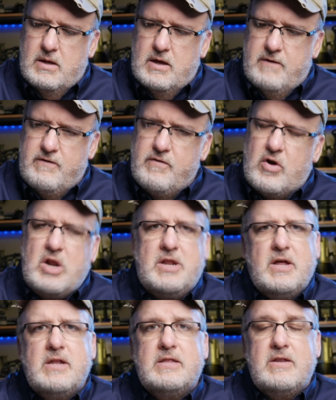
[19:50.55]
And if you've already
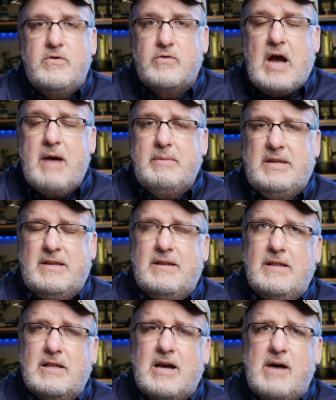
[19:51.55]
done it, then you've commented
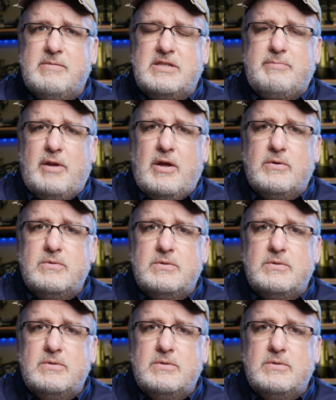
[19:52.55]
in the comments below.